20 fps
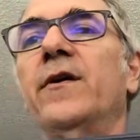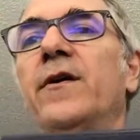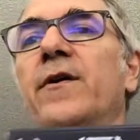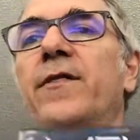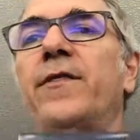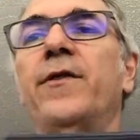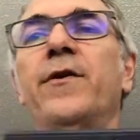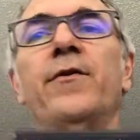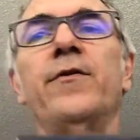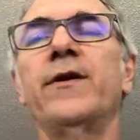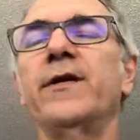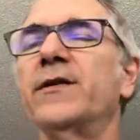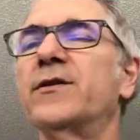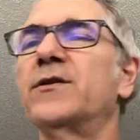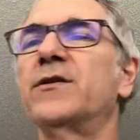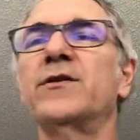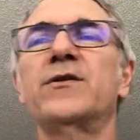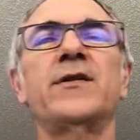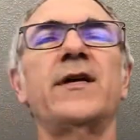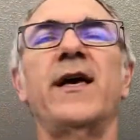theory. It's
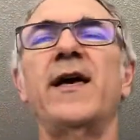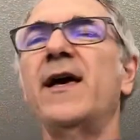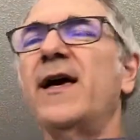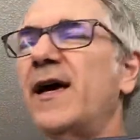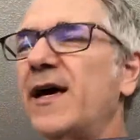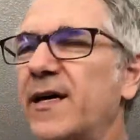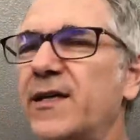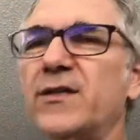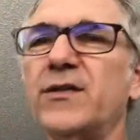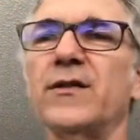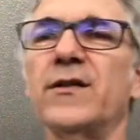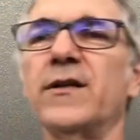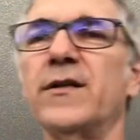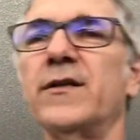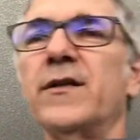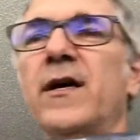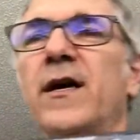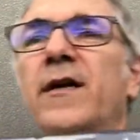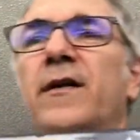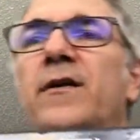just an excellent
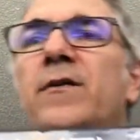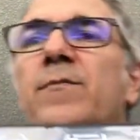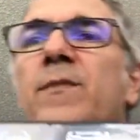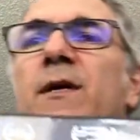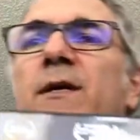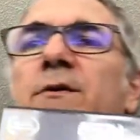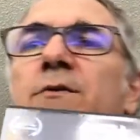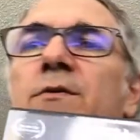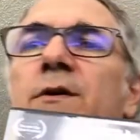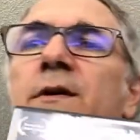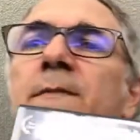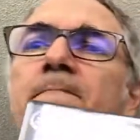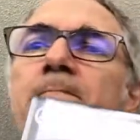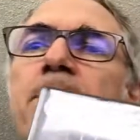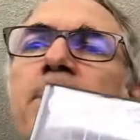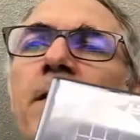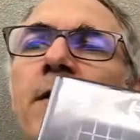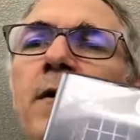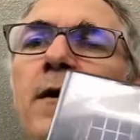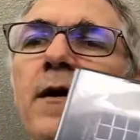documentary
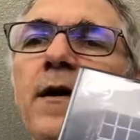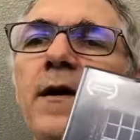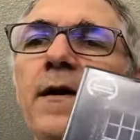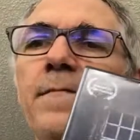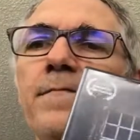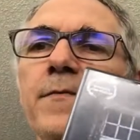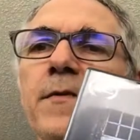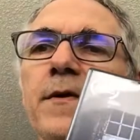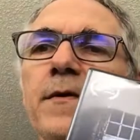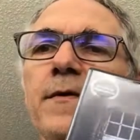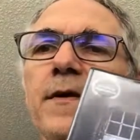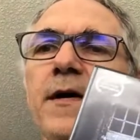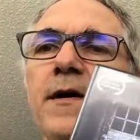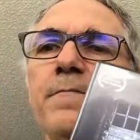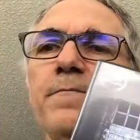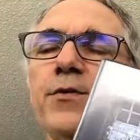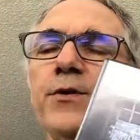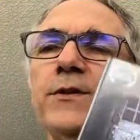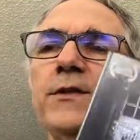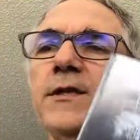um, uh,
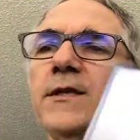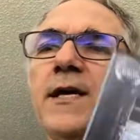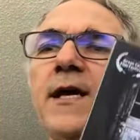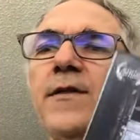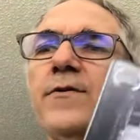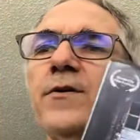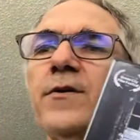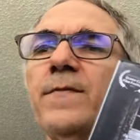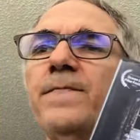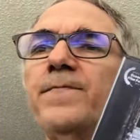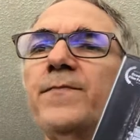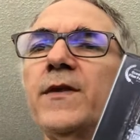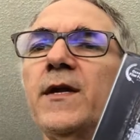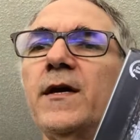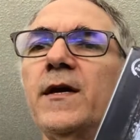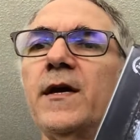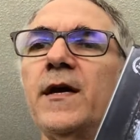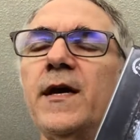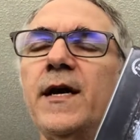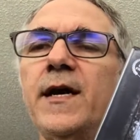put together.
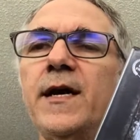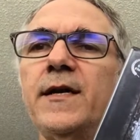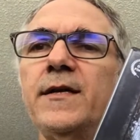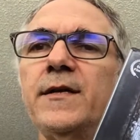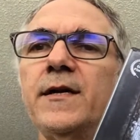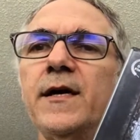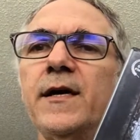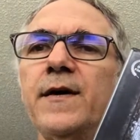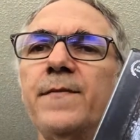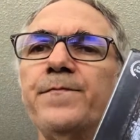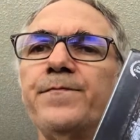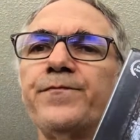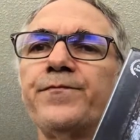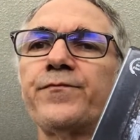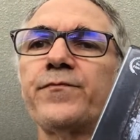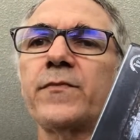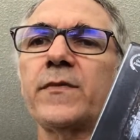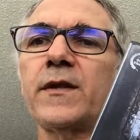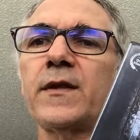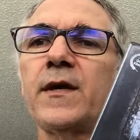And um,
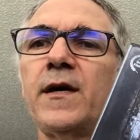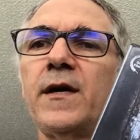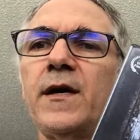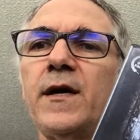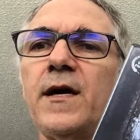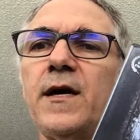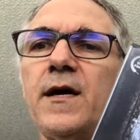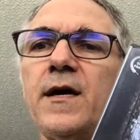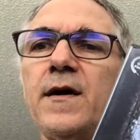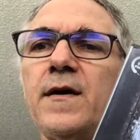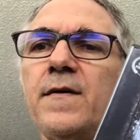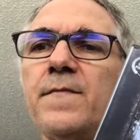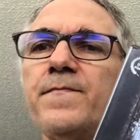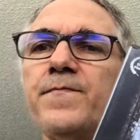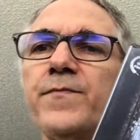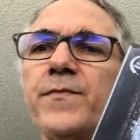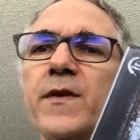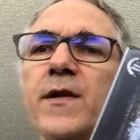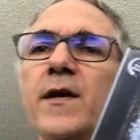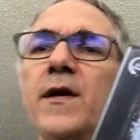um,